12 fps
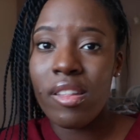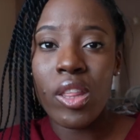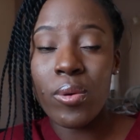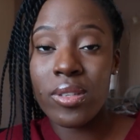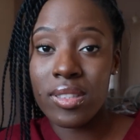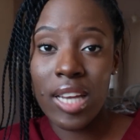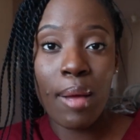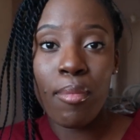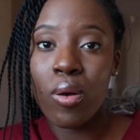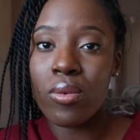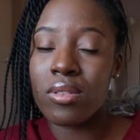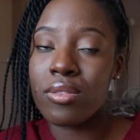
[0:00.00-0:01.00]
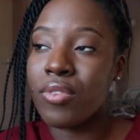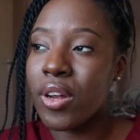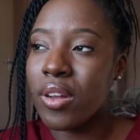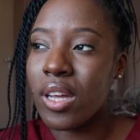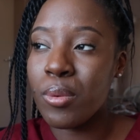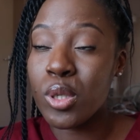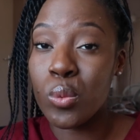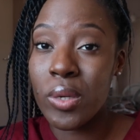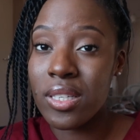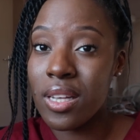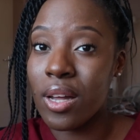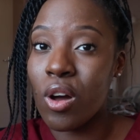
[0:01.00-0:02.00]
there was a time i was very it was
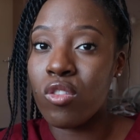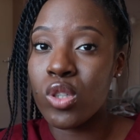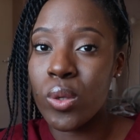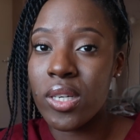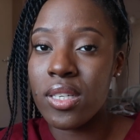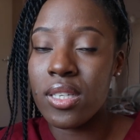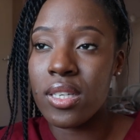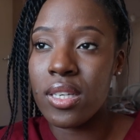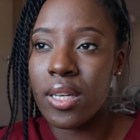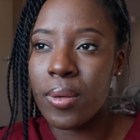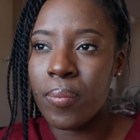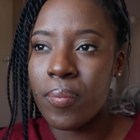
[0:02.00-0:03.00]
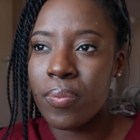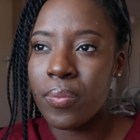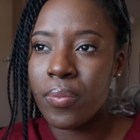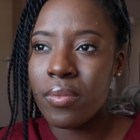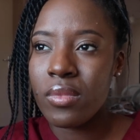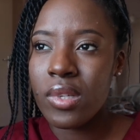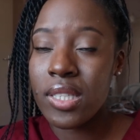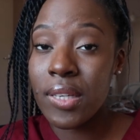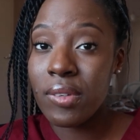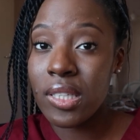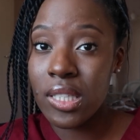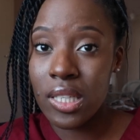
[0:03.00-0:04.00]
winter of
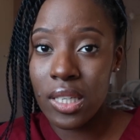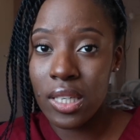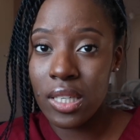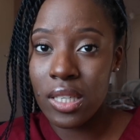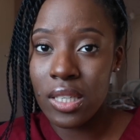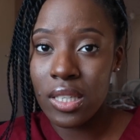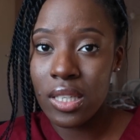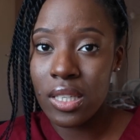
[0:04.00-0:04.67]
2017